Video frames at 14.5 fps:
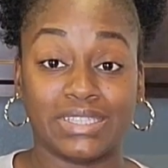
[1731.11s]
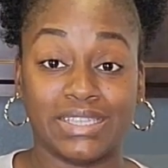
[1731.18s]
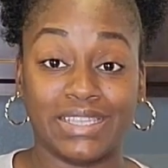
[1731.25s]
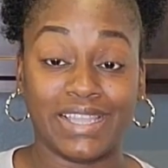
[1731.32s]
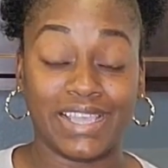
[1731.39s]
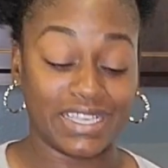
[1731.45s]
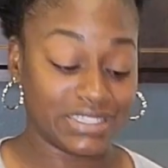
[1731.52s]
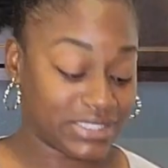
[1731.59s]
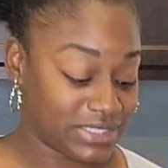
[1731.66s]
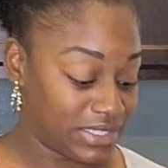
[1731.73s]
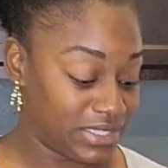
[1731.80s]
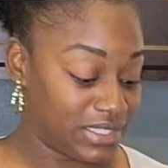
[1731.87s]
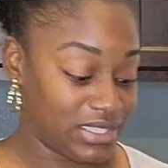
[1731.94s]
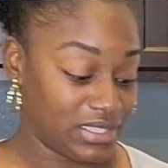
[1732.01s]
less
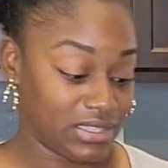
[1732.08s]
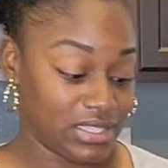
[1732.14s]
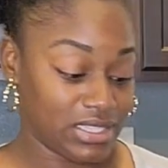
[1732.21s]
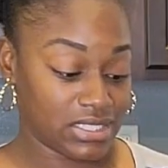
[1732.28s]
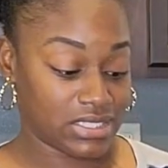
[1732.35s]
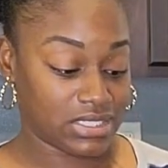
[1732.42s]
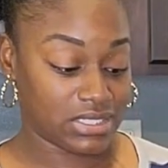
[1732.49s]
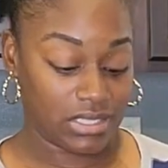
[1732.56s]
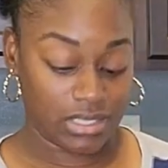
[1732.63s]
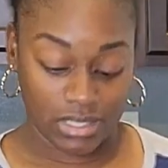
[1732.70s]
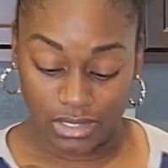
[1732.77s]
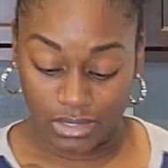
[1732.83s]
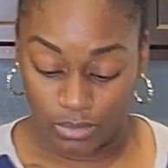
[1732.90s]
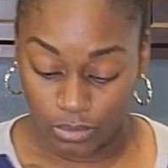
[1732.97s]
than this
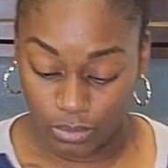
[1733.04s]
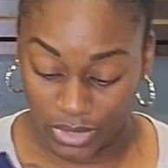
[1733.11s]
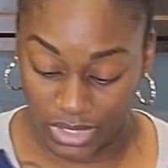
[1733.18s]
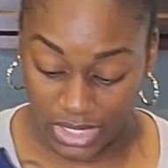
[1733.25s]
one.